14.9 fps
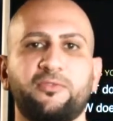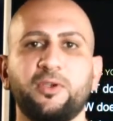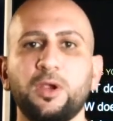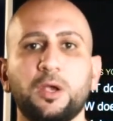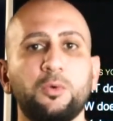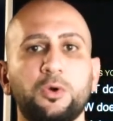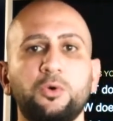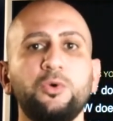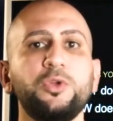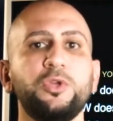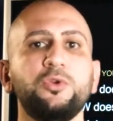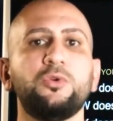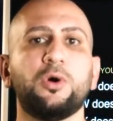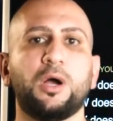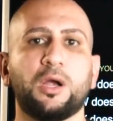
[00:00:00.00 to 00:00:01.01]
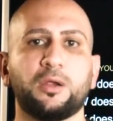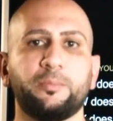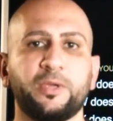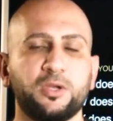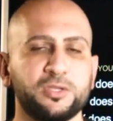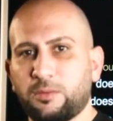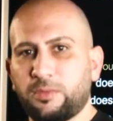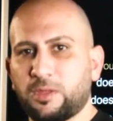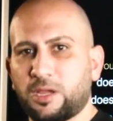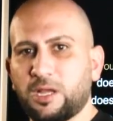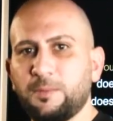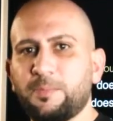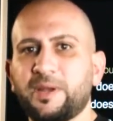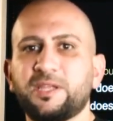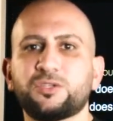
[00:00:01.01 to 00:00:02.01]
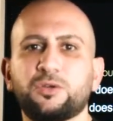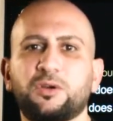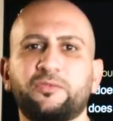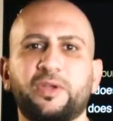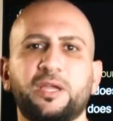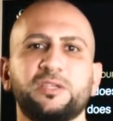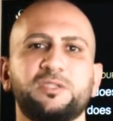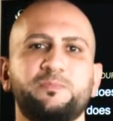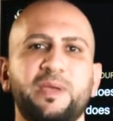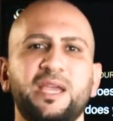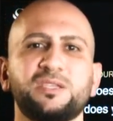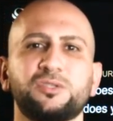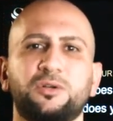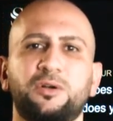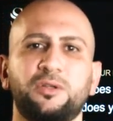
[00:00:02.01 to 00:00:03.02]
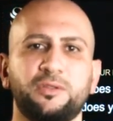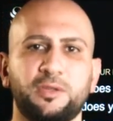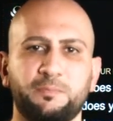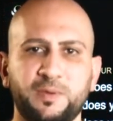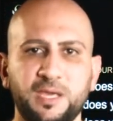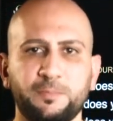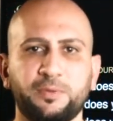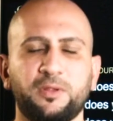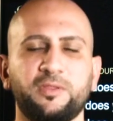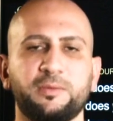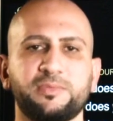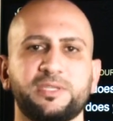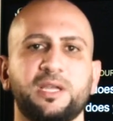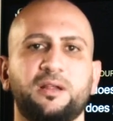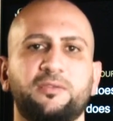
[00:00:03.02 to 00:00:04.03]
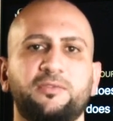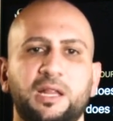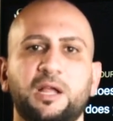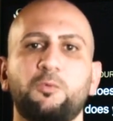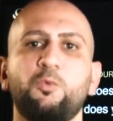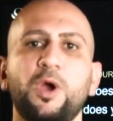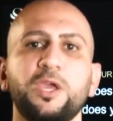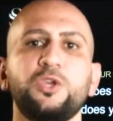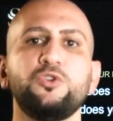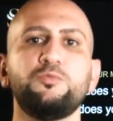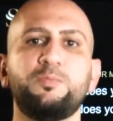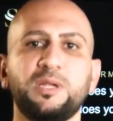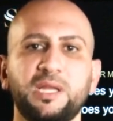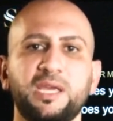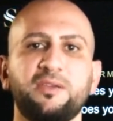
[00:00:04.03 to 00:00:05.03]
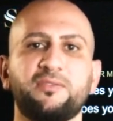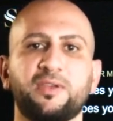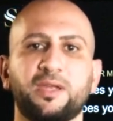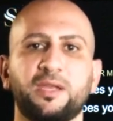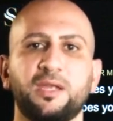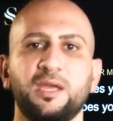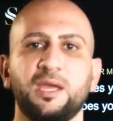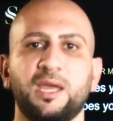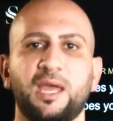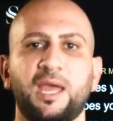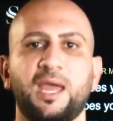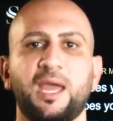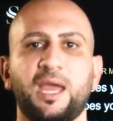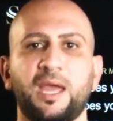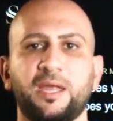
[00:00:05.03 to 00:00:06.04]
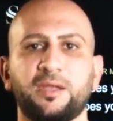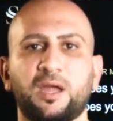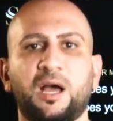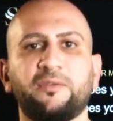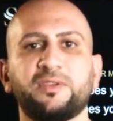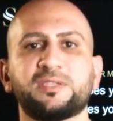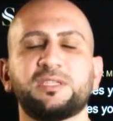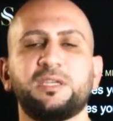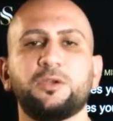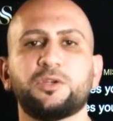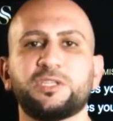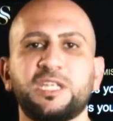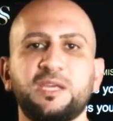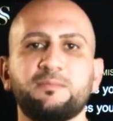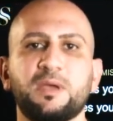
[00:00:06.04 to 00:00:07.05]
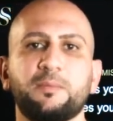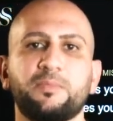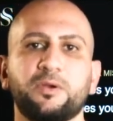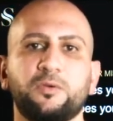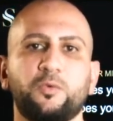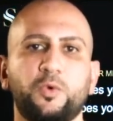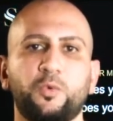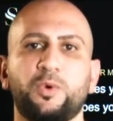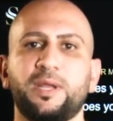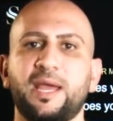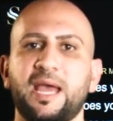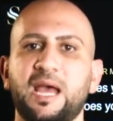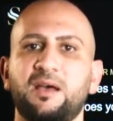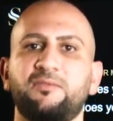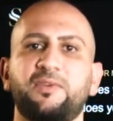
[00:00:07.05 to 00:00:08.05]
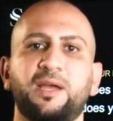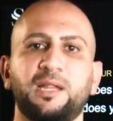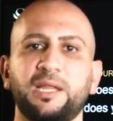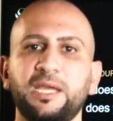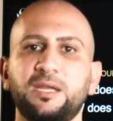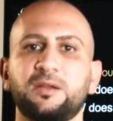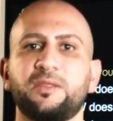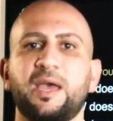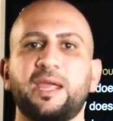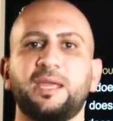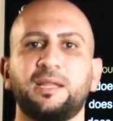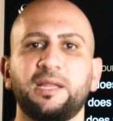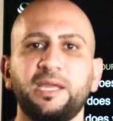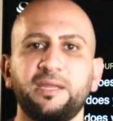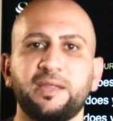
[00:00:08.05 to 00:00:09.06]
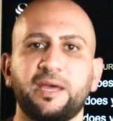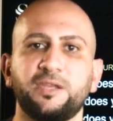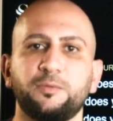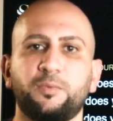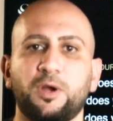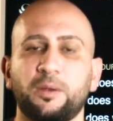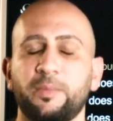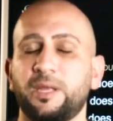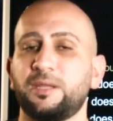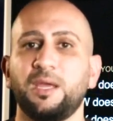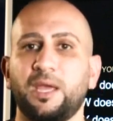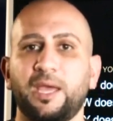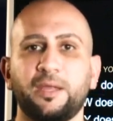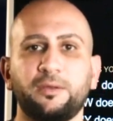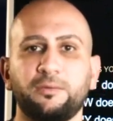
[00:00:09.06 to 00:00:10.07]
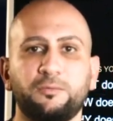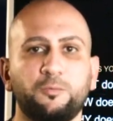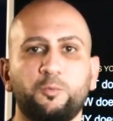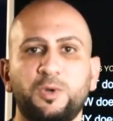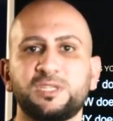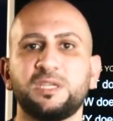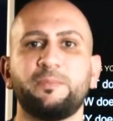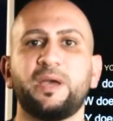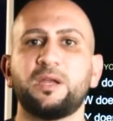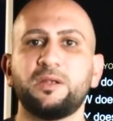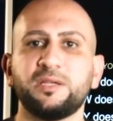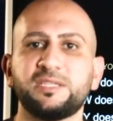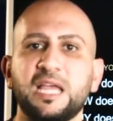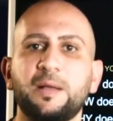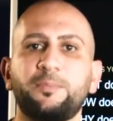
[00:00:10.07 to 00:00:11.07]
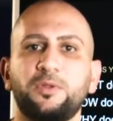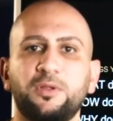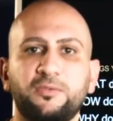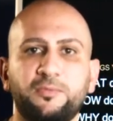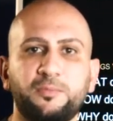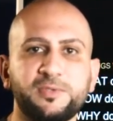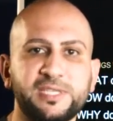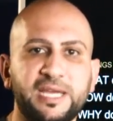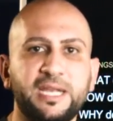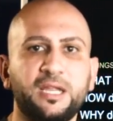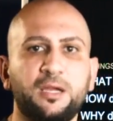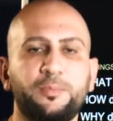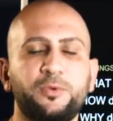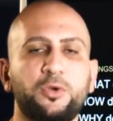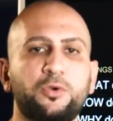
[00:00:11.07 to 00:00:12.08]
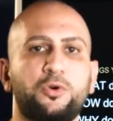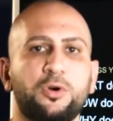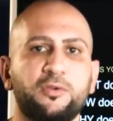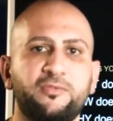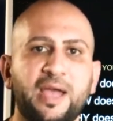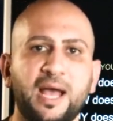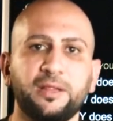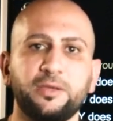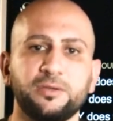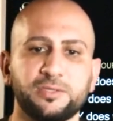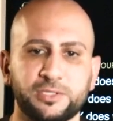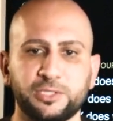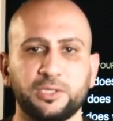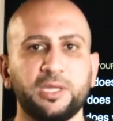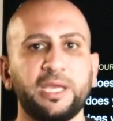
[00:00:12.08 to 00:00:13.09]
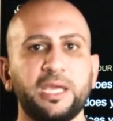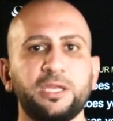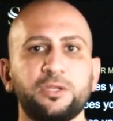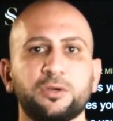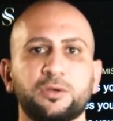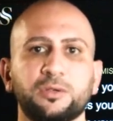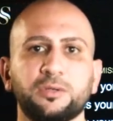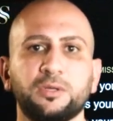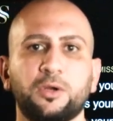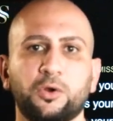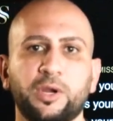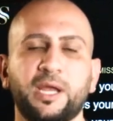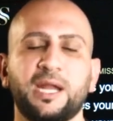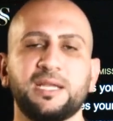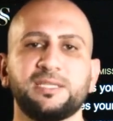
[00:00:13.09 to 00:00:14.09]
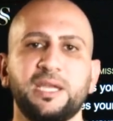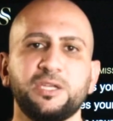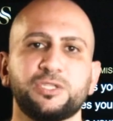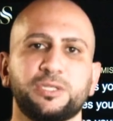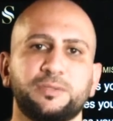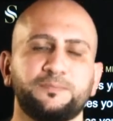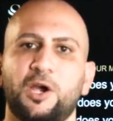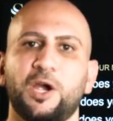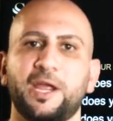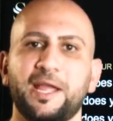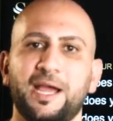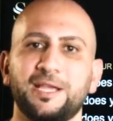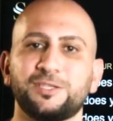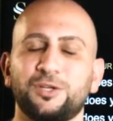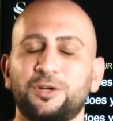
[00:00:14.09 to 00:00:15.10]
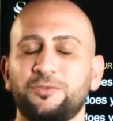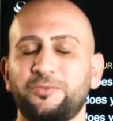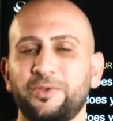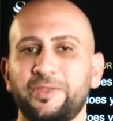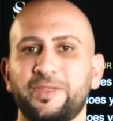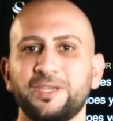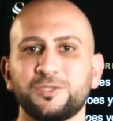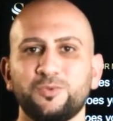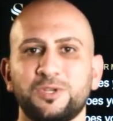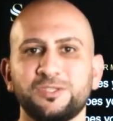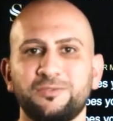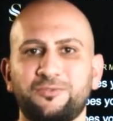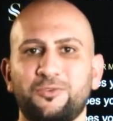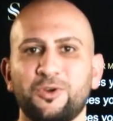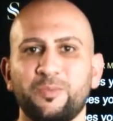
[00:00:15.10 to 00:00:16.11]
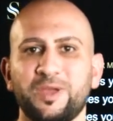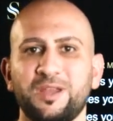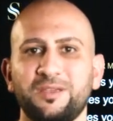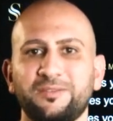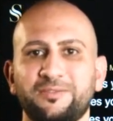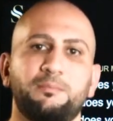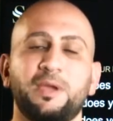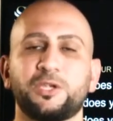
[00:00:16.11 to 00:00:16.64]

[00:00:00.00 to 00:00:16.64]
Figure out who you are, because the company's core value is based on the people themselves, like what you believe in. And obviously your team member would want to have a leader that can lead that department. And what's a better example of setting up your core values to lead your organization? All right, guys, hopefully this was informative.